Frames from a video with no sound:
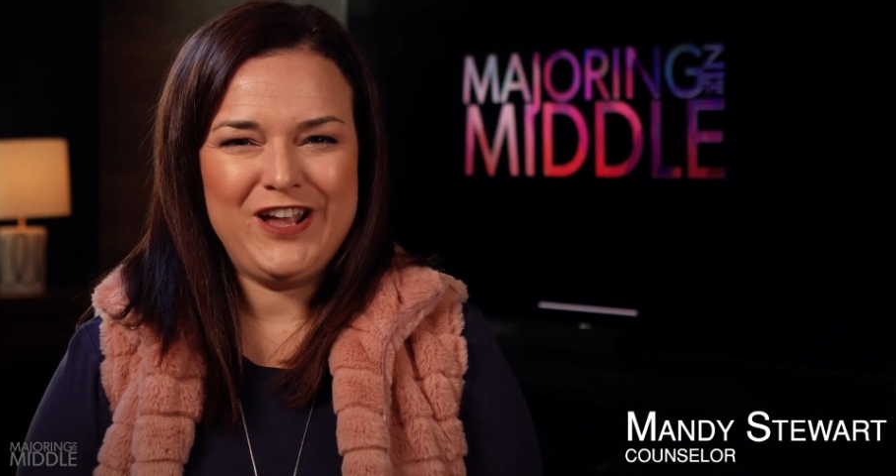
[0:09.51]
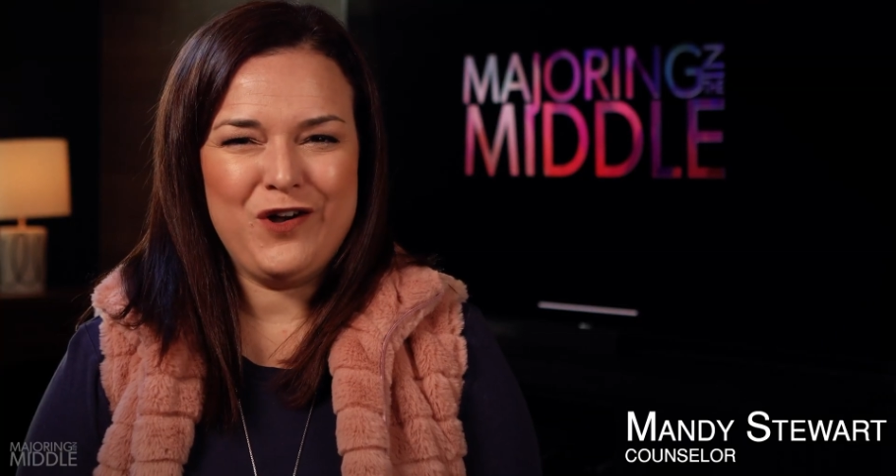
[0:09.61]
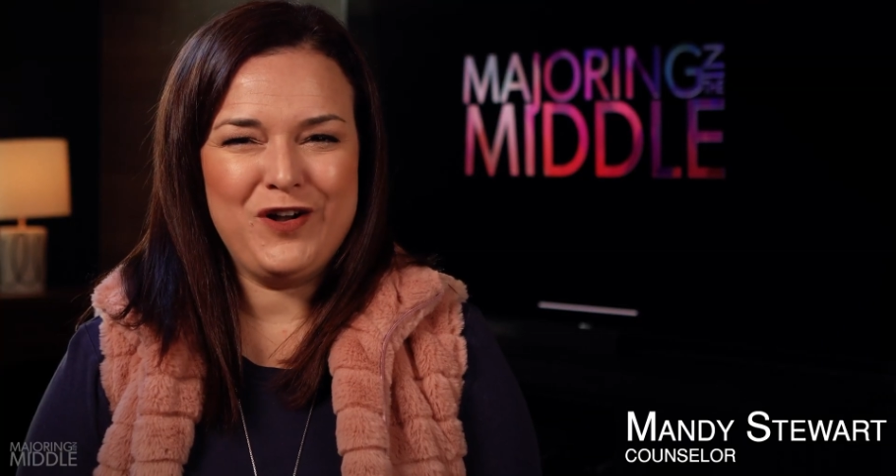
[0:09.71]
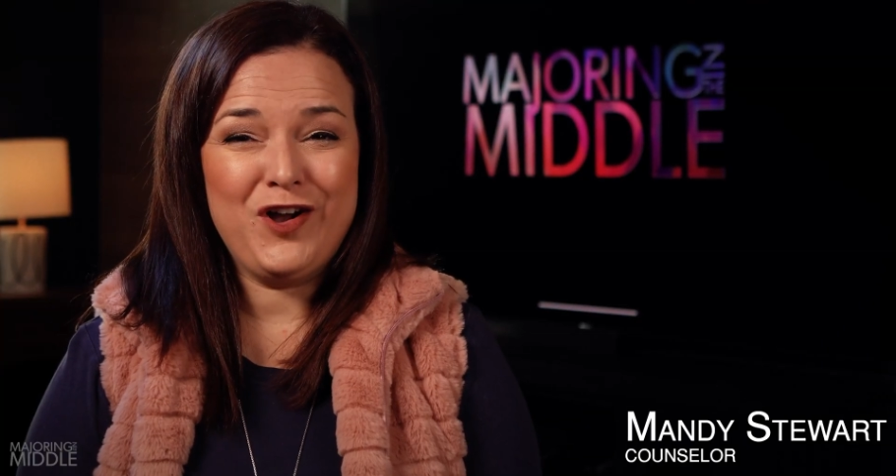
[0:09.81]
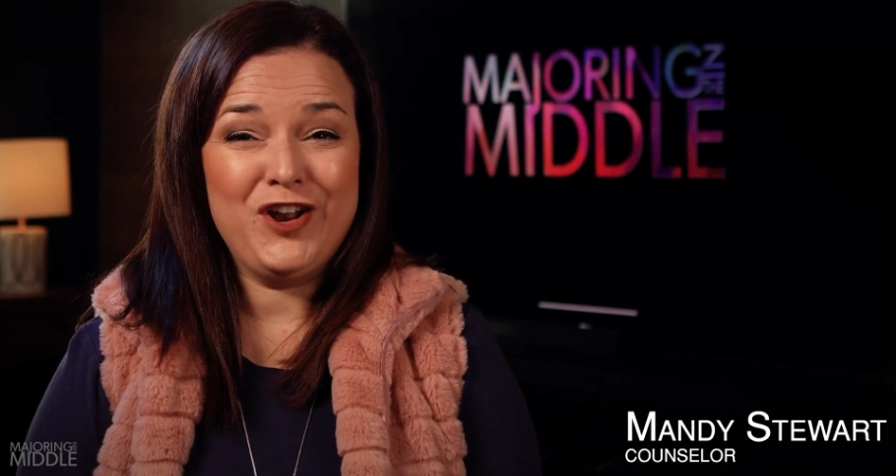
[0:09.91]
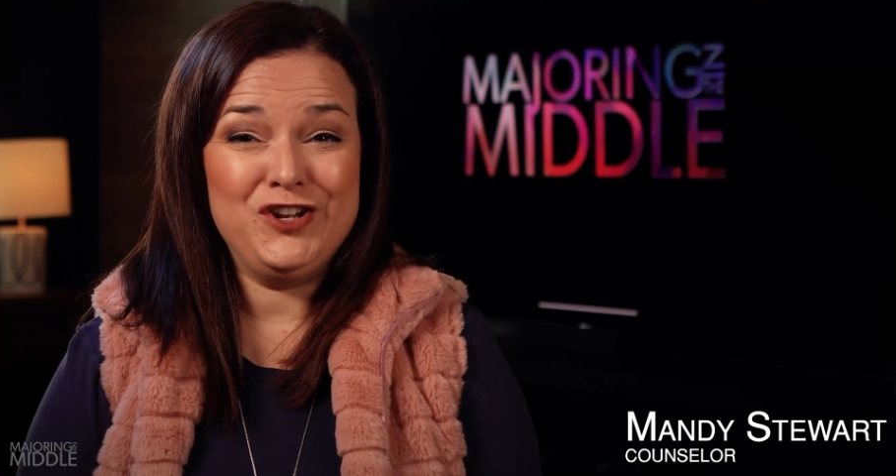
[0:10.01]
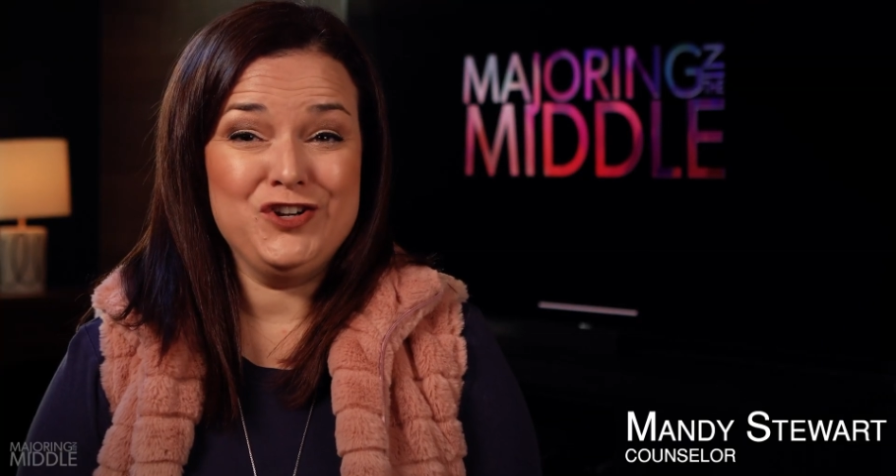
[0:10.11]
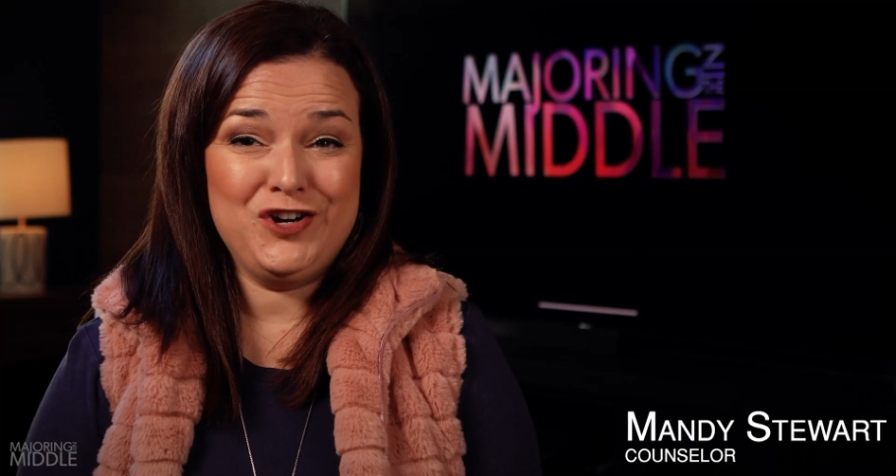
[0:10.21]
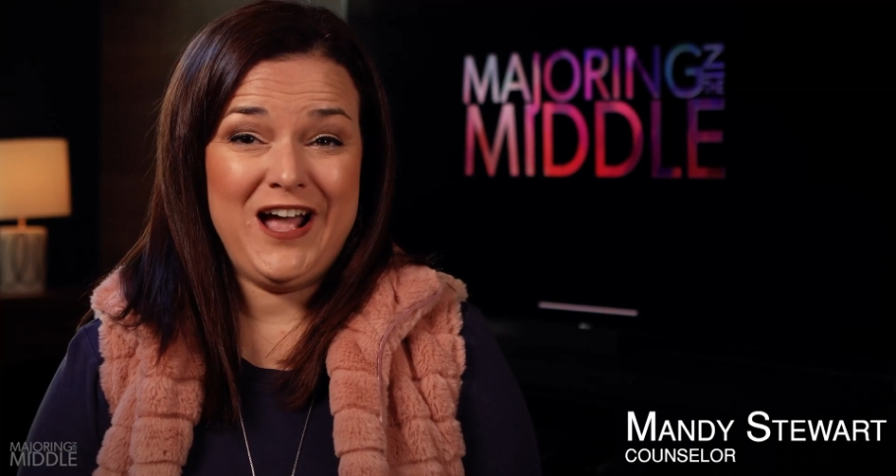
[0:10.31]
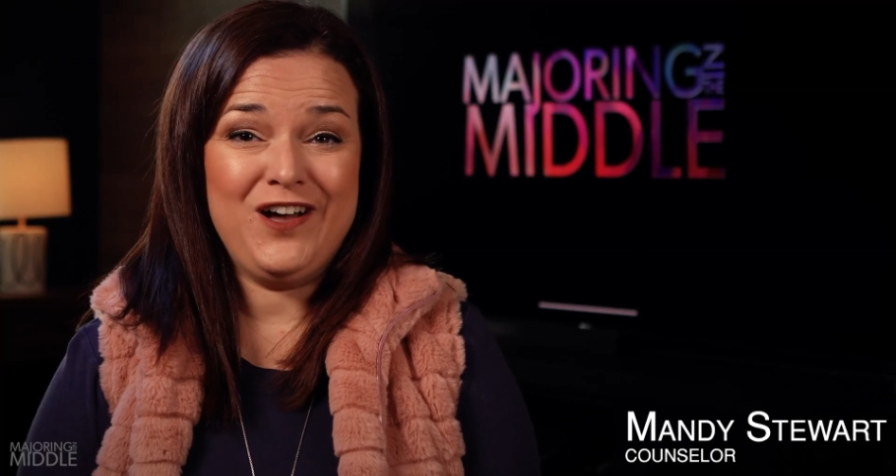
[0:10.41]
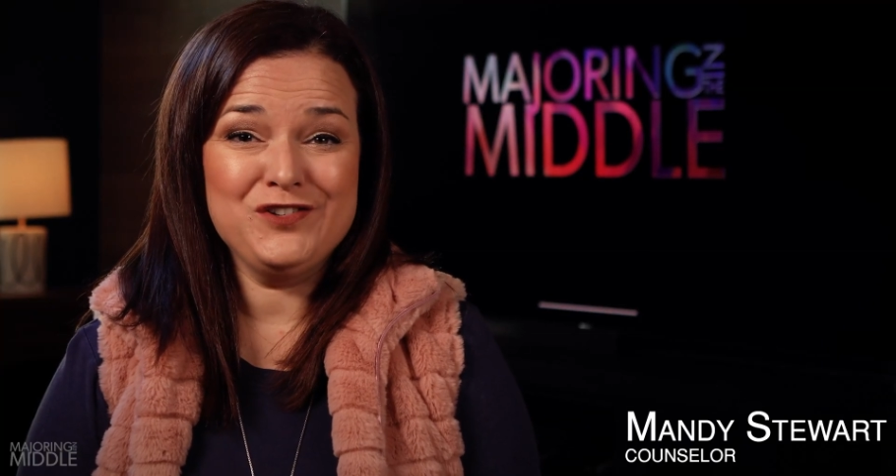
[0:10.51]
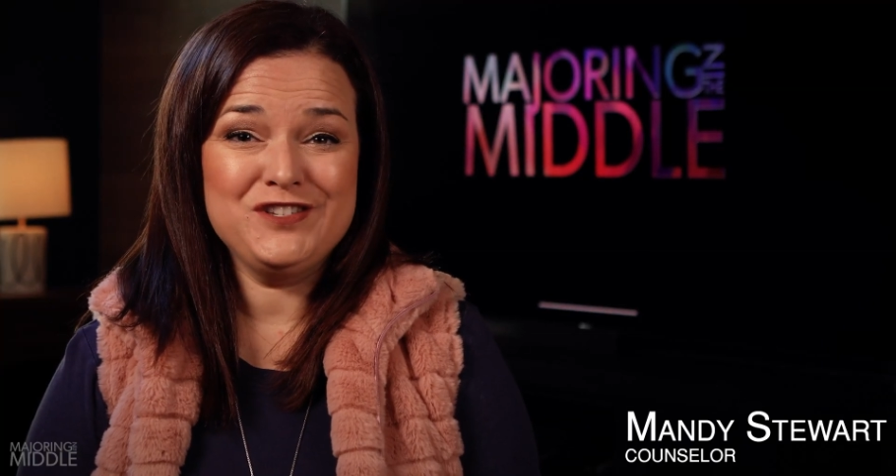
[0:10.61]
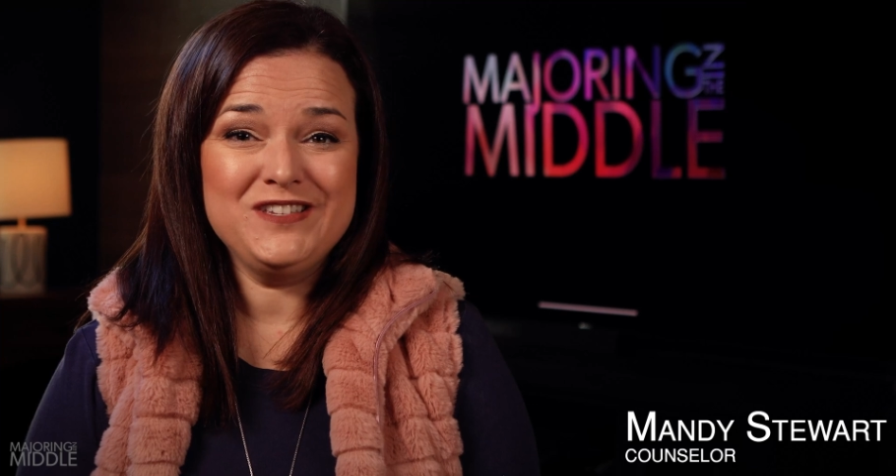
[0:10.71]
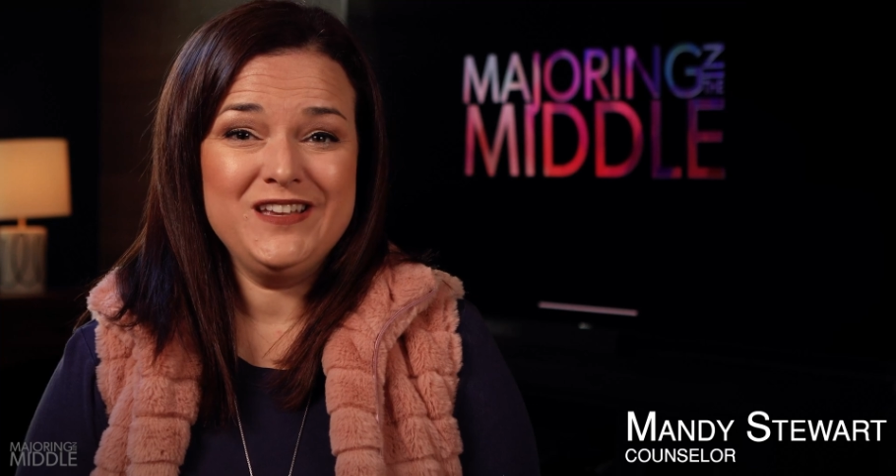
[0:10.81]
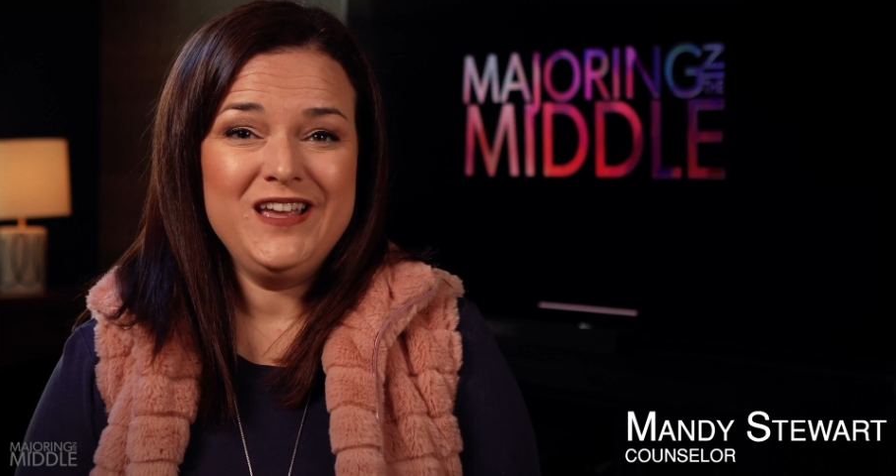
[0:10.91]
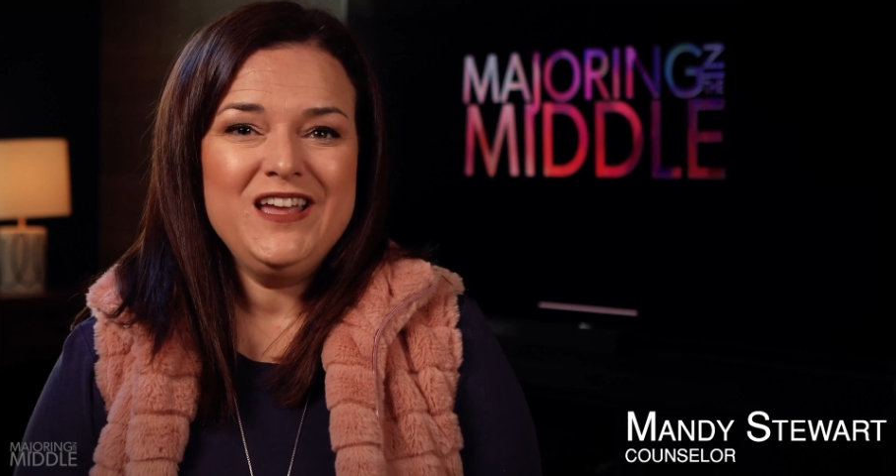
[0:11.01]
going on in your house?